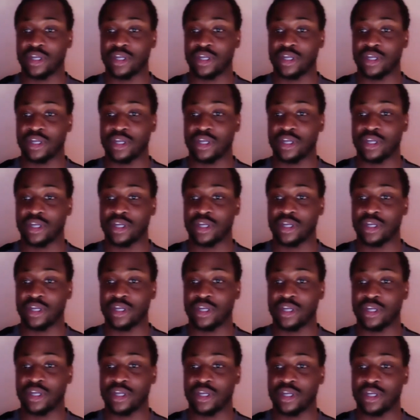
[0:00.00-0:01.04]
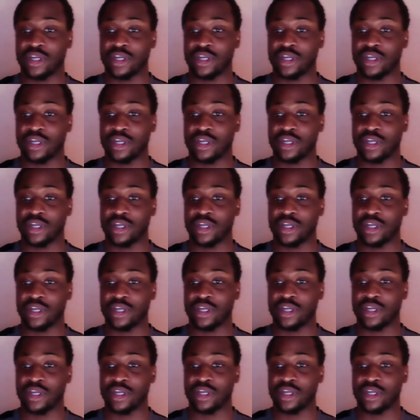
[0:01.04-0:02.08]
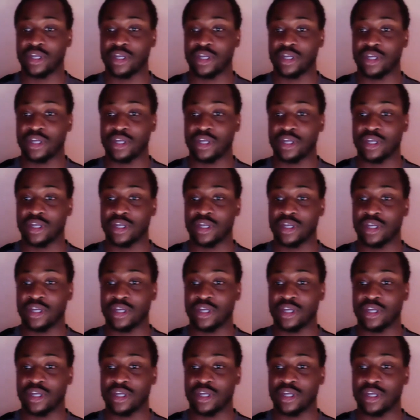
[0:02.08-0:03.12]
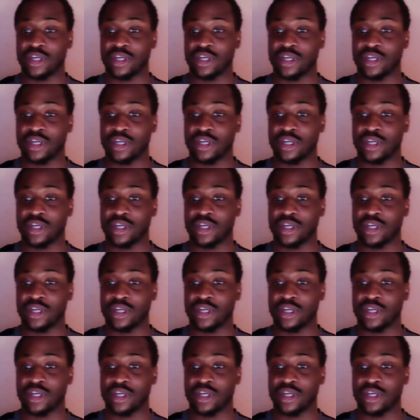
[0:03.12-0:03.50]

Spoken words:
Lauren, guys, Alden, thank you for this call. You guys are amazing.